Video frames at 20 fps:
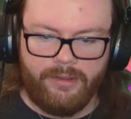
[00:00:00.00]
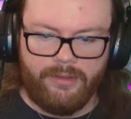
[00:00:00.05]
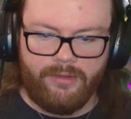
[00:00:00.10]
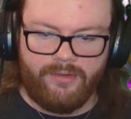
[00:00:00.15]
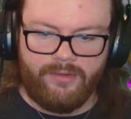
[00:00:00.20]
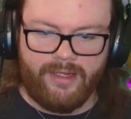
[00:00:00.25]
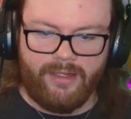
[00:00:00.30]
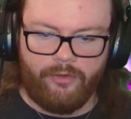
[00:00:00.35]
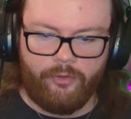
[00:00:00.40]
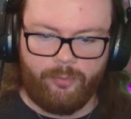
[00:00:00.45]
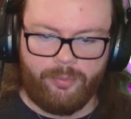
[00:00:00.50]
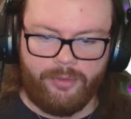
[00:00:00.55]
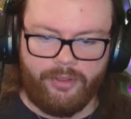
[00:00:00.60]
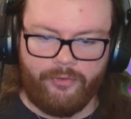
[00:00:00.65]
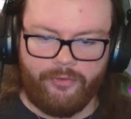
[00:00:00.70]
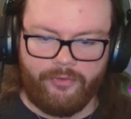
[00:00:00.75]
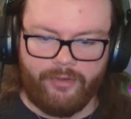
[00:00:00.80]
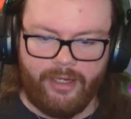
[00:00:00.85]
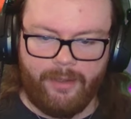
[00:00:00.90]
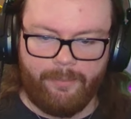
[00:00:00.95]
Talus,
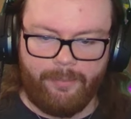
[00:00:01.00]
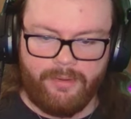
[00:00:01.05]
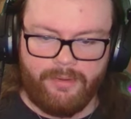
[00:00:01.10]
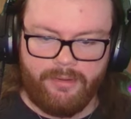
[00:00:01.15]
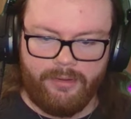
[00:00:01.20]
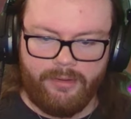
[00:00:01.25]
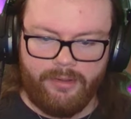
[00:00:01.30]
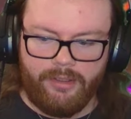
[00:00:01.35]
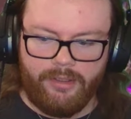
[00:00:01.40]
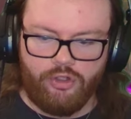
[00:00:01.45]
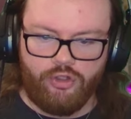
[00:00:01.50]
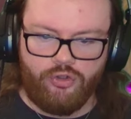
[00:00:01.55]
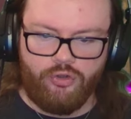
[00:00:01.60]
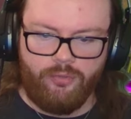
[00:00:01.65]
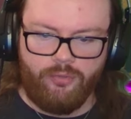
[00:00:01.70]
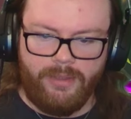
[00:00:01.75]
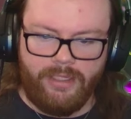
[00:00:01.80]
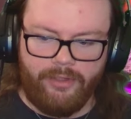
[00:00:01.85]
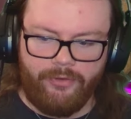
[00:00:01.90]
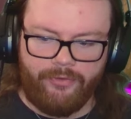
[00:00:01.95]
please stop.
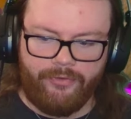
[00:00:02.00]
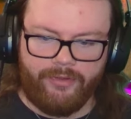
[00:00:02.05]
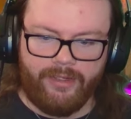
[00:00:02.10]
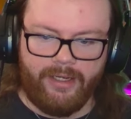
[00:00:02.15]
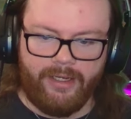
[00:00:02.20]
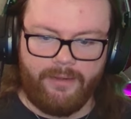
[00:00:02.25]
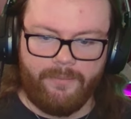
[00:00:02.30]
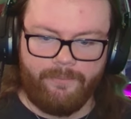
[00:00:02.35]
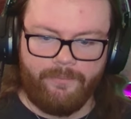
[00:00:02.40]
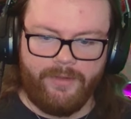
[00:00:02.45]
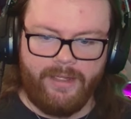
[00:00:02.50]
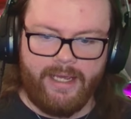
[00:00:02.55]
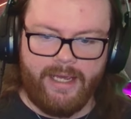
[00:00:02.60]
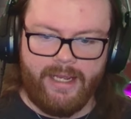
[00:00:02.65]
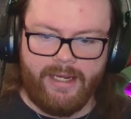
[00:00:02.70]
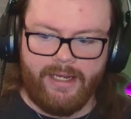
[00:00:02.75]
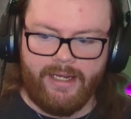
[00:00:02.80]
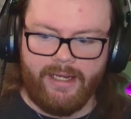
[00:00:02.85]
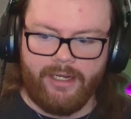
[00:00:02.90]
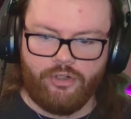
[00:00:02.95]
Shoot me instead.
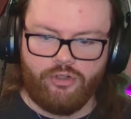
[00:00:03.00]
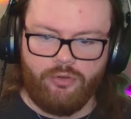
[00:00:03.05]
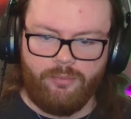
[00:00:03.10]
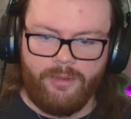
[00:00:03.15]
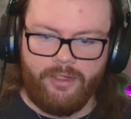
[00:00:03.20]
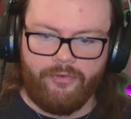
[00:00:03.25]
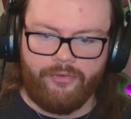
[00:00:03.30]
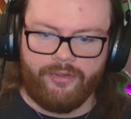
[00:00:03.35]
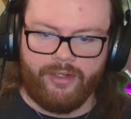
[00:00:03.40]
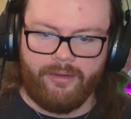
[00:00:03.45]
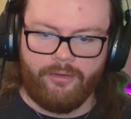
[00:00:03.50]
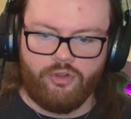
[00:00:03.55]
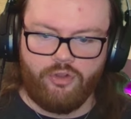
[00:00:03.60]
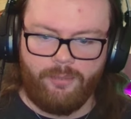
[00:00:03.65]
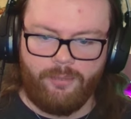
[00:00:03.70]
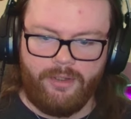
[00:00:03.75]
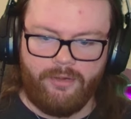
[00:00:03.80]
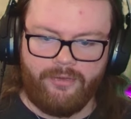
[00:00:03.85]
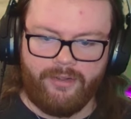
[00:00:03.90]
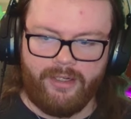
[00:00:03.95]
Yeah, yeah, yeah, shoot me instead.
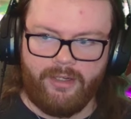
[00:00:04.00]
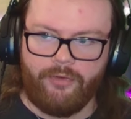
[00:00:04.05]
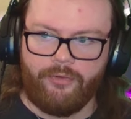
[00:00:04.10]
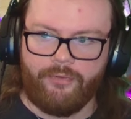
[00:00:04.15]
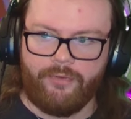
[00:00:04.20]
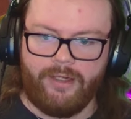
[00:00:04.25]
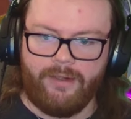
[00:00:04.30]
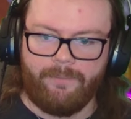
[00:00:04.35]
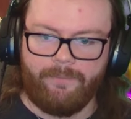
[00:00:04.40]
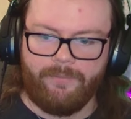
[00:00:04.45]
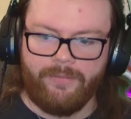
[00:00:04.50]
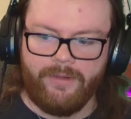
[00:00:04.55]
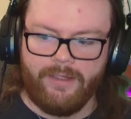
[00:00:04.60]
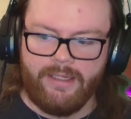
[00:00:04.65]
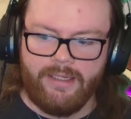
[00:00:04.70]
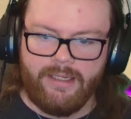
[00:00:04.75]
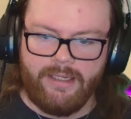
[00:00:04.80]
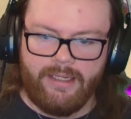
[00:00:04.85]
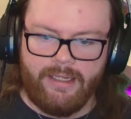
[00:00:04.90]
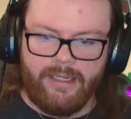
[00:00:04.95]
Shoot me instead. It's fine.
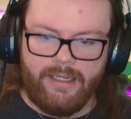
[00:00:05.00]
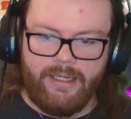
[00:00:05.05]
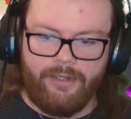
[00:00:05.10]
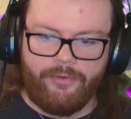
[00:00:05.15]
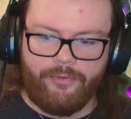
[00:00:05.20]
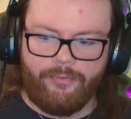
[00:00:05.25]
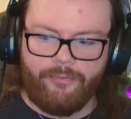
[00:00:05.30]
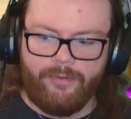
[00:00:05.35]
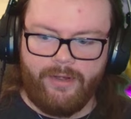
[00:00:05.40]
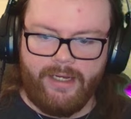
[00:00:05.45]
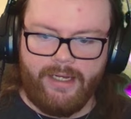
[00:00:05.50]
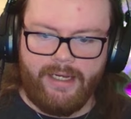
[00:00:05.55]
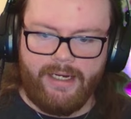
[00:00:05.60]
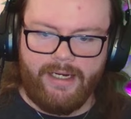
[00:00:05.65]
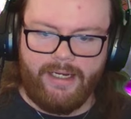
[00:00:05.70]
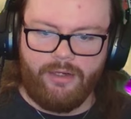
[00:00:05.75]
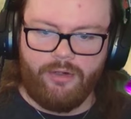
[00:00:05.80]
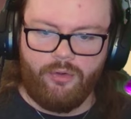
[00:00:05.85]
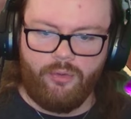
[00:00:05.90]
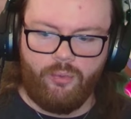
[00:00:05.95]
It's
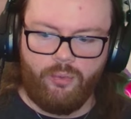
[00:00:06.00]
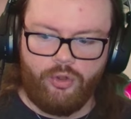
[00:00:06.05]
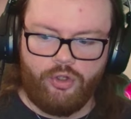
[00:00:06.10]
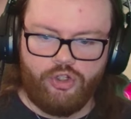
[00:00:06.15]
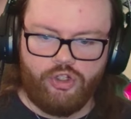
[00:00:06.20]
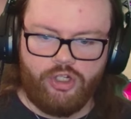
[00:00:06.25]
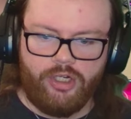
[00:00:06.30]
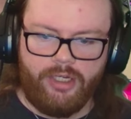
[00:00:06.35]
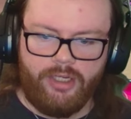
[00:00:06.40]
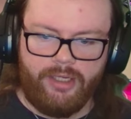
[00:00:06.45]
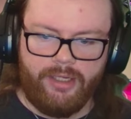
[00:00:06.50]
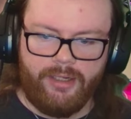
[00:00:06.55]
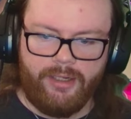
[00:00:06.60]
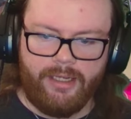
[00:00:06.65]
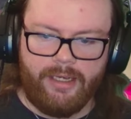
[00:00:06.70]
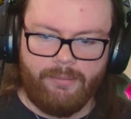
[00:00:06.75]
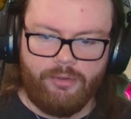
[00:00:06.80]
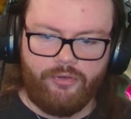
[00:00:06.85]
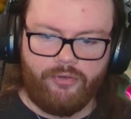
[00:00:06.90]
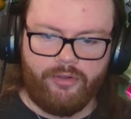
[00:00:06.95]
fine! We're chilling.
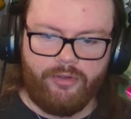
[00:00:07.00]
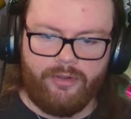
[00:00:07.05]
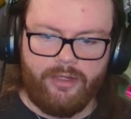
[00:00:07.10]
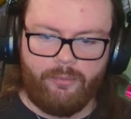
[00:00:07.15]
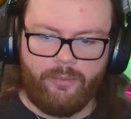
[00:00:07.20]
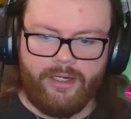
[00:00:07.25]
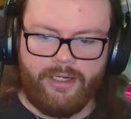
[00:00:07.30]
I'm just gonna let Rei